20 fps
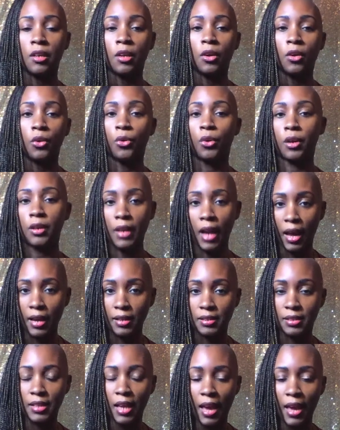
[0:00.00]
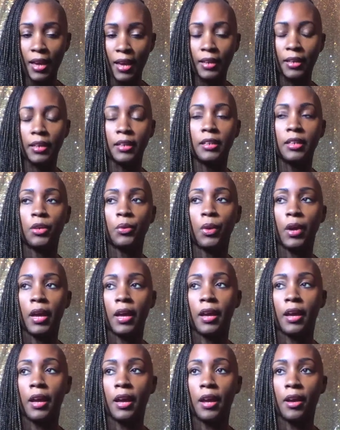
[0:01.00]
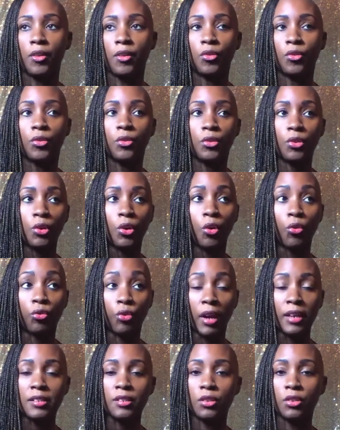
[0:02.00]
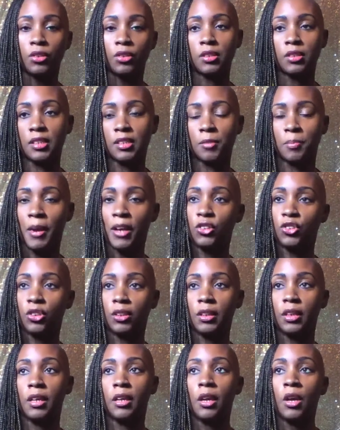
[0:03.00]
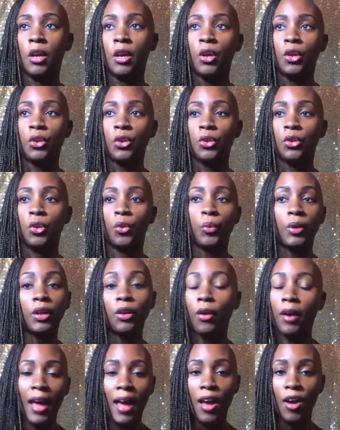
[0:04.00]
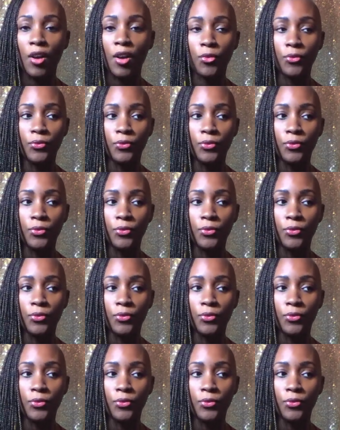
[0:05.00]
who are not SAG anyway, and wrestlers especially, we don't have